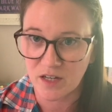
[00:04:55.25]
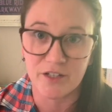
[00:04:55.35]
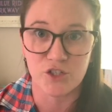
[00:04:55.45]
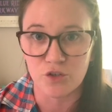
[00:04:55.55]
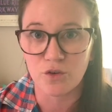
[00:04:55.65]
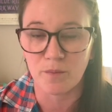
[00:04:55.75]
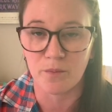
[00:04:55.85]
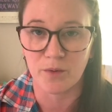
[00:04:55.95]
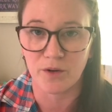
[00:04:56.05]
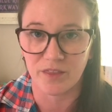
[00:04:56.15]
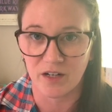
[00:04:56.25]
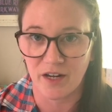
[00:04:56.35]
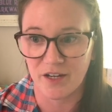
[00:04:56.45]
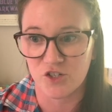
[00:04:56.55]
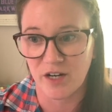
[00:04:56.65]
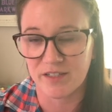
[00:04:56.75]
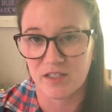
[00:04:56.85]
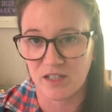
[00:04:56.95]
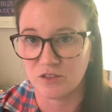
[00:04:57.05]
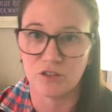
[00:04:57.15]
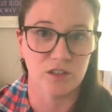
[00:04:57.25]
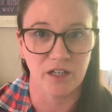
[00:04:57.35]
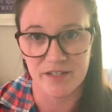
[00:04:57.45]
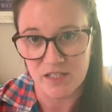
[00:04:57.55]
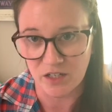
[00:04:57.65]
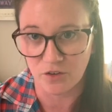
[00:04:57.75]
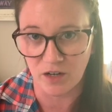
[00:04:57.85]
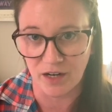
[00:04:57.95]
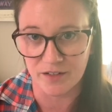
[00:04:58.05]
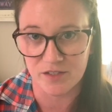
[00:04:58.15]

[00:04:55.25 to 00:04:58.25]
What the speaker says: I do remember that I had tried to download an SEO guide,